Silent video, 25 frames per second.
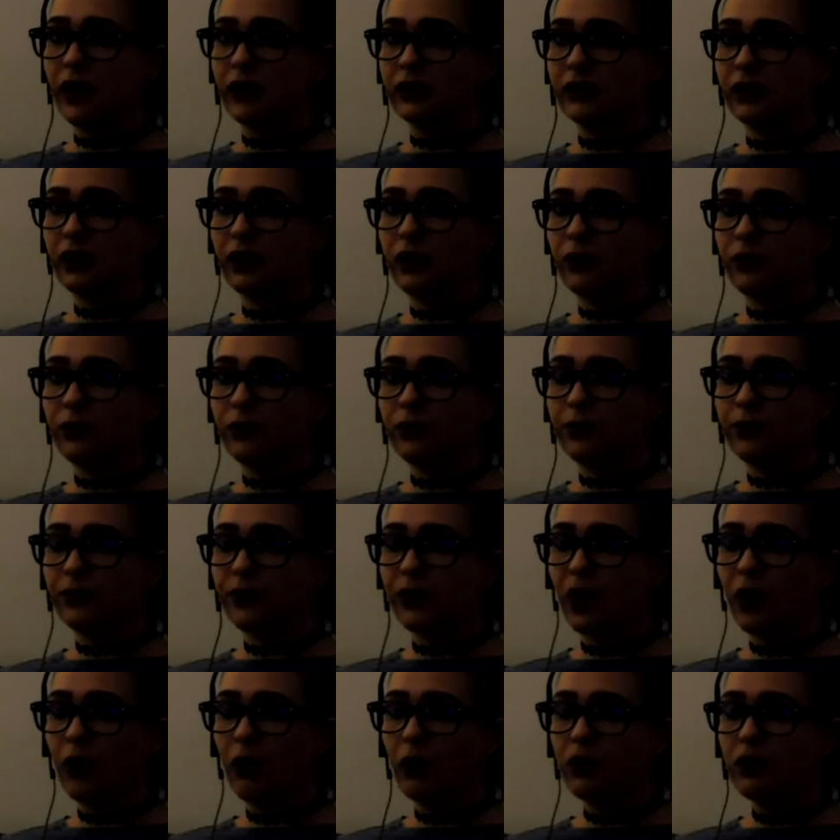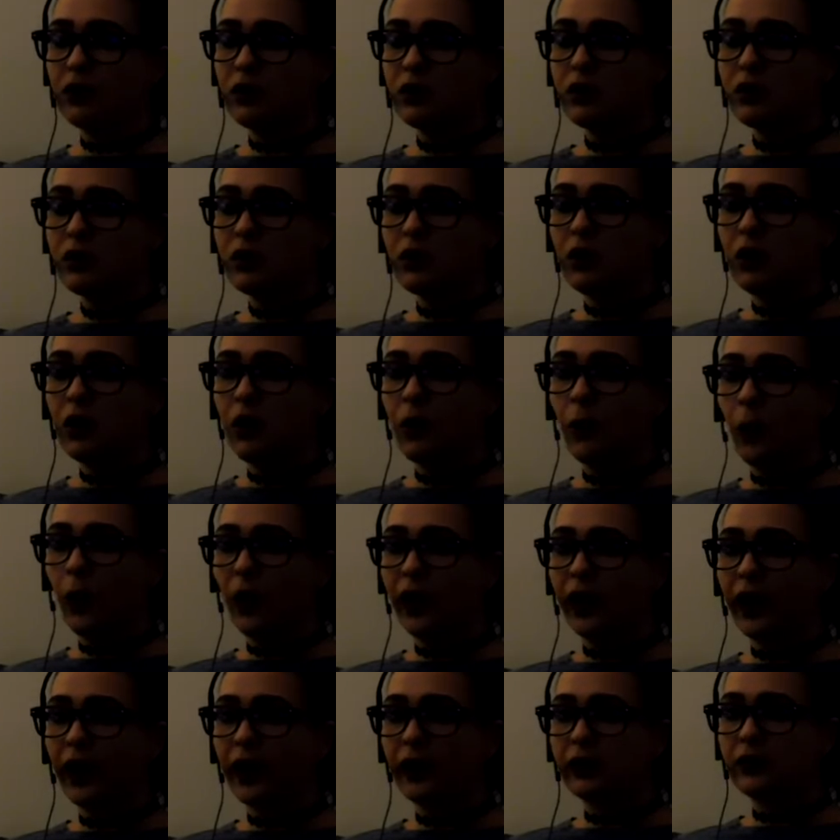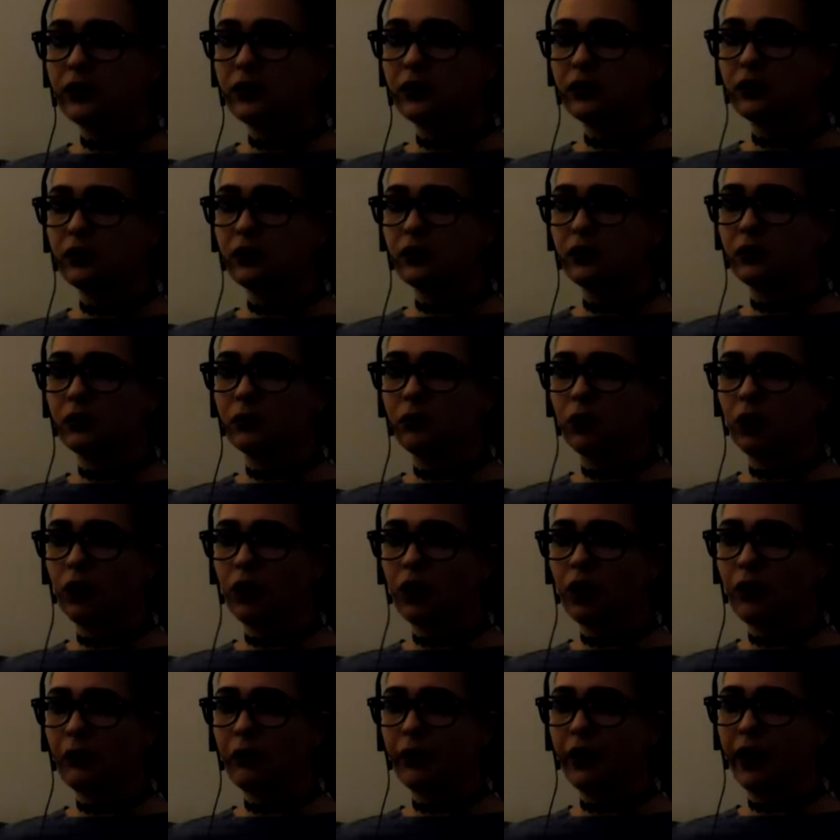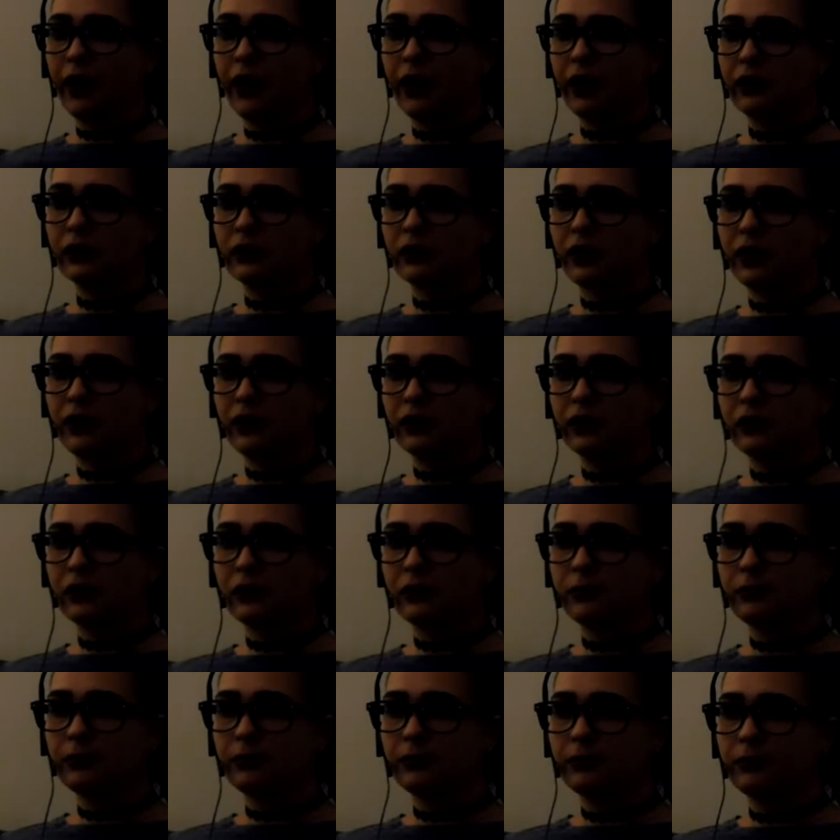XL. I wonder what characters Mortal Kombat X has.